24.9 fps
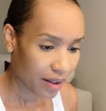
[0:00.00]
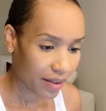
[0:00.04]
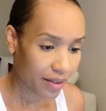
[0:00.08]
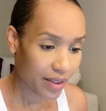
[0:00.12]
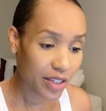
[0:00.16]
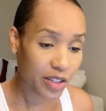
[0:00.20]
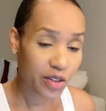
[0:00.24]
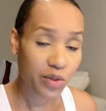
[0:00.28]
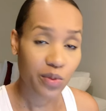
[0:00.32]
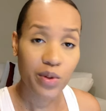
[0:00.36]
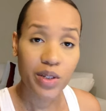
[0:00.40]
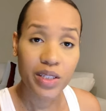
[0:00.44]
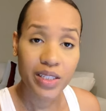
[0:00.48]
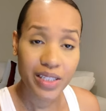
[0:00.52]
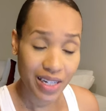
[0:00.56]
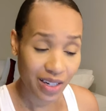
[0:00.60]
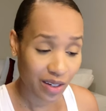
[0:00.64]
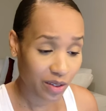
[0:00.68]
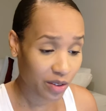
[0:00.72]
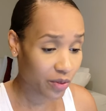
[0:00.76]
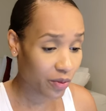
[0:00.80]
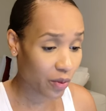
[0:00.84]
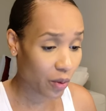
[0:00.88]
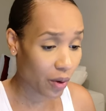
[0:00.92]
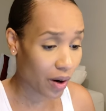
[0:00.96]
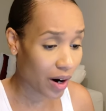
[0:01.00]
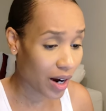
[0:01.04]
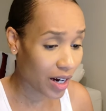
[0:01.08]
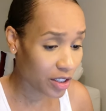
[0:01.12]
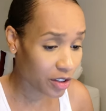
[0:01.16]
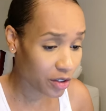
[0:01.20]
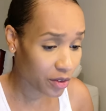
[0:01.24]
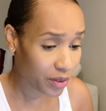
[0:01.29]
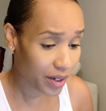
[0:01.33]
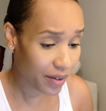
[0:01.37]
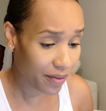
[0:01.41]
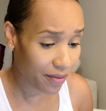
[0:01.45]
this retails for
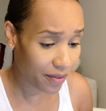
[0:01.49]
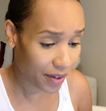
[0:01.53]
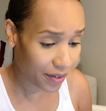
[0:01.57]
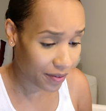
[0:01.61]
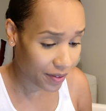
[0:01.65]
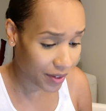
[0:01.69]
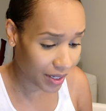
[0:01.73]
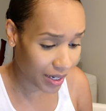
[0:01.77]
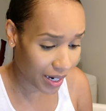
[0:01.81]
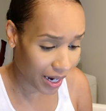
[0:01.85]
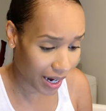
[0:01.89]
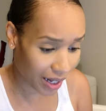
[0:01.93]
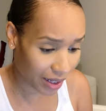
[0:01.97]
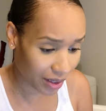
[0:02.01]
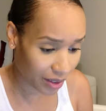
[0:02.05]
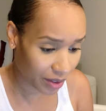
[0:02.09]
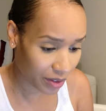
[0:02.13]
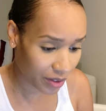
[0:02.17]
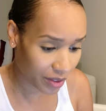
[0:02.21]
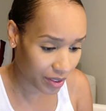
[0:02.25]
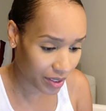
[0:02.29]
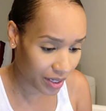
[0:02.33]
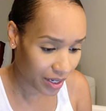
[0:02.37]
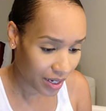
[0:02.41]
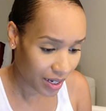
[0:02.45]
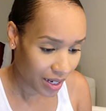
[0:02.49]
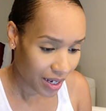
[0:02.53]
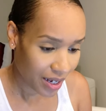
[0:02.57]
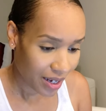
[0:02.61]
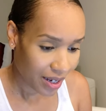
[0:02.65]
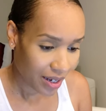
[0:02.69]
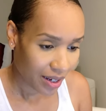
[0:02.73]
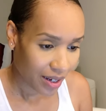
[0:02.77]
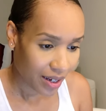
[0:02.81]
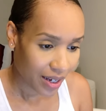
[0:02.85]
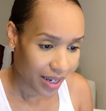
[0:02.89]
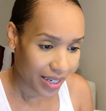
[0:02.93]
$150.
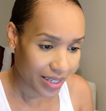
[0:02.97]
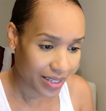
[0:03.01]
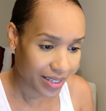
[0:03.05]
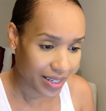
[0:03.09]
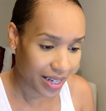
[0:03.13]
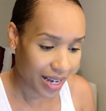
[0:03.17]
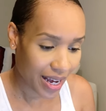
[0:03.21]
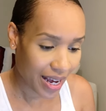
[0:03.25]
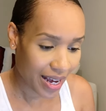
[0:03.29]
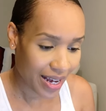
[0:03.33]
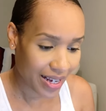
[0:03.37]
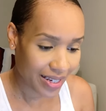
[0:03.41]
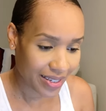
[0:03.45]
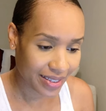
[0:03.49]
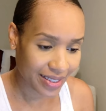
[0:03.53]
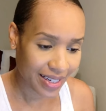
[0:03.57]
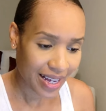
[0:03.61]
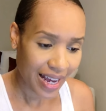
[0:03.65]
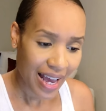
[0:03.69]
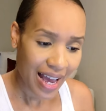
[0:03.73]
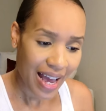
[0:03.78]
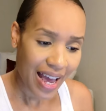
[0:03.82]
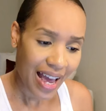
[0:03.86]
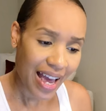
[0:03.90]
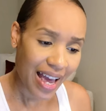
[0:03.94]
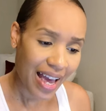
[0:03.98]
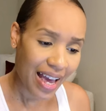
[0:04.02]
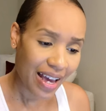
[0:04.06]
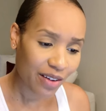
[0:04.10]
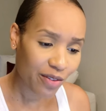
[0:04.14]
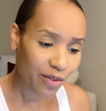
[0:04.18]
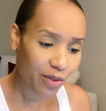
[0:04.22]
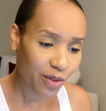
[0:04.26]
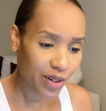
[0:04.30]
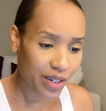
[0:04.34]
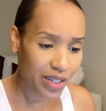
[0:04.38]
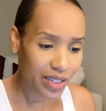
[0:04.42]
It says,
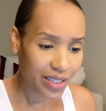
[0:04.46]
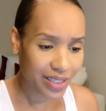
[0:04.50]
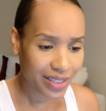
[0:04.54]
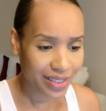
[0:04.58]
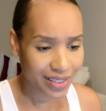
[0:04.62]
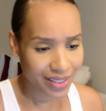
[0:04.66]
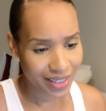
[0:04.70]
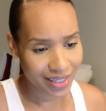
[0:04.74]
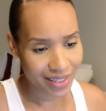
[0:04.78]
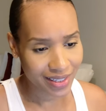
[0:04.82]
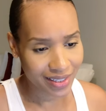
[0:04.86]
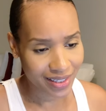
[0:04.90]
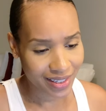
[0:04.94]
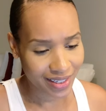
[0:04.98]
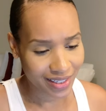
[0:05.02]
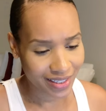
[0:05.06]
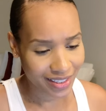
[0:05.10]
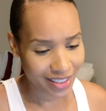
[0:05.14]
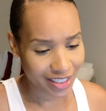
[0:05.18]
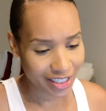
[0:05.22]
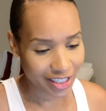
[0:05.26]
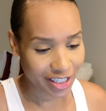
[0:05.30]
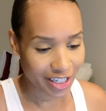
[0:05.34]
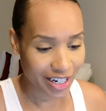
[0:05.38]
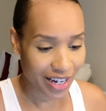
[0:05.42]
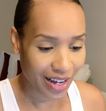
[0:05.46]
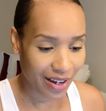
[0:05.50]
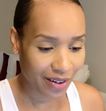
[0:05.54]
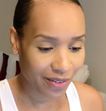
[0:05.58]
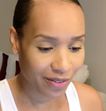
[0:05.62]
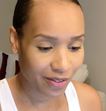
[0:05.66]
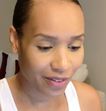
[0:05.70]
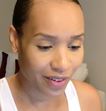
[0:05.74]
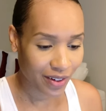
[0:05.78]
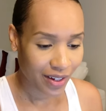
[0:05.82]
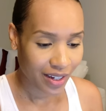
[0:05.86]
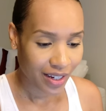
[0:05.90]
every seasoned
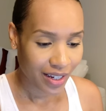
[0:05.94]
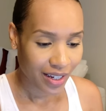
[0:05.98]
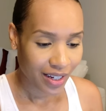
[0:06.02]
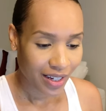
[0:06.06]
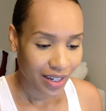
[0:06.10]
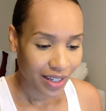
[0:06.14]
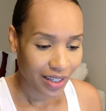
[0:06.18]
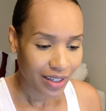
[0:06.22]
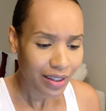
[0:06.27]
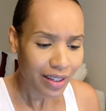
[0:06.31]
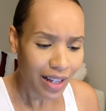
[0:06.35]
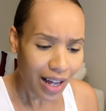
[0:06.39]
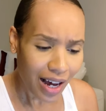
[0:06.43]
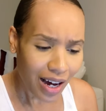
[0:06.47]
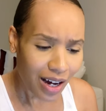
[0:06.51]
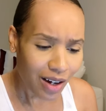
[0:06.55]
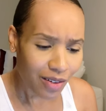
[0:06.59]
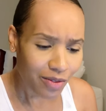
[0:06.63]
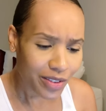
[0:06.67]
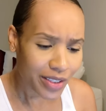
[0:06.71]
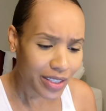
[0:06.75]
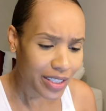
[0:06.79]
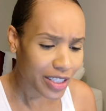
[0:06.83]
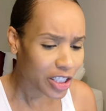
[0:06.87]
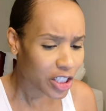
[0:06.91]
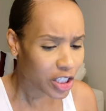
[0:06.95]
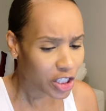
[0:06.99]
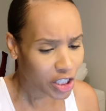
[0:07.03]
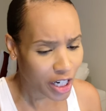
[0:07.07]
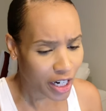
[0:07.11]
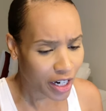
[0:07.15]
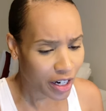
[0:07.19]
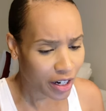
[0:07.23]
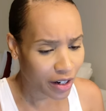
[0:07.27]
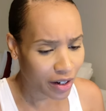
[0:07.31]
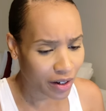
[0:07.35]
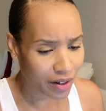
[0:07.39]
chef loves to
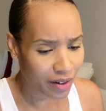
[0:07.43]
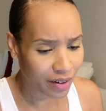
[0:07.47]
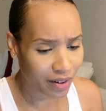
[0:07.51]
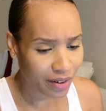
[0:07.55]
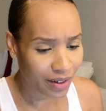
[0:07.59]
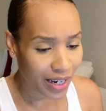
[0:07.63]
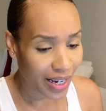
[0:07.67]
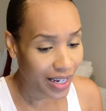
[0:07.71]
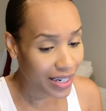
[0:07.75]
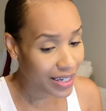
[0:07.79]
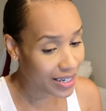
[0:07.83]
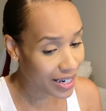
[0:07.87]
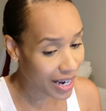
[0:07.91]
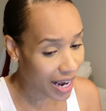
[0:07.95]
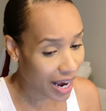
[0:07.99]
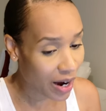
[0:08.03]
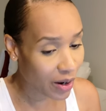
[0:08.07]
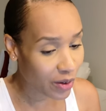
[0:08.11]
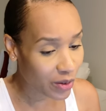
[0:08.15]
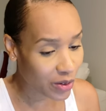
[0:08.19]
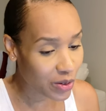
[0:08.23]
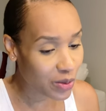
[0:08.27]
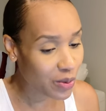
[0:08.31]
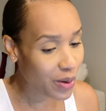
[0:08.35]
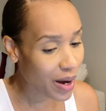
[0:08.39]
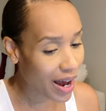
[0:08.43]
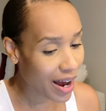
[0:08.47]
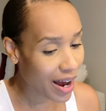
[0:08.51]
share, and now you